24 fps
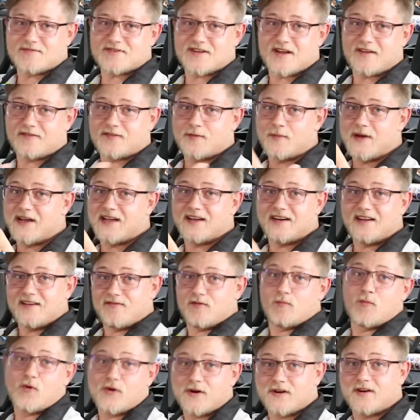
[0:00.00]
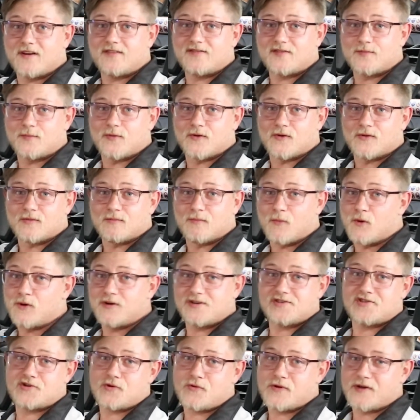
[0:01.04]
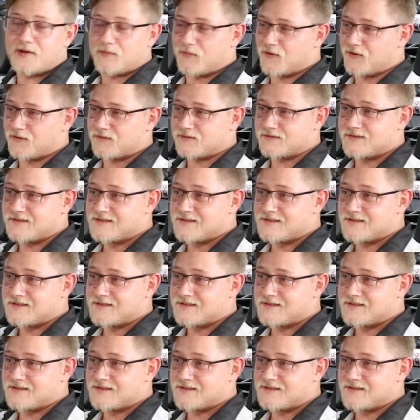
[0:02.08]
stuff to make it even more comfortable, more enjoyable.